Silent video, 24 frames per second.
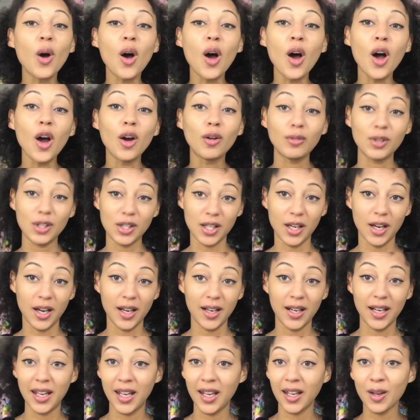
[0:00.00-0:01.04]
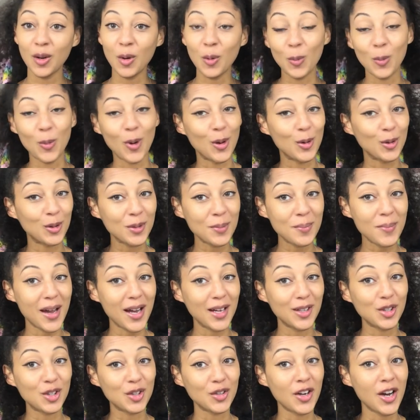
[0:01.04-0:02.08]
are returning, welcome
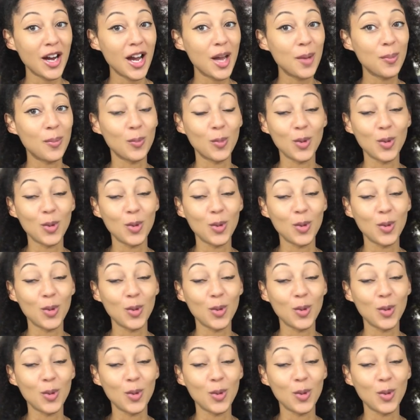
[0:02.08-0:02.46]
back tribe,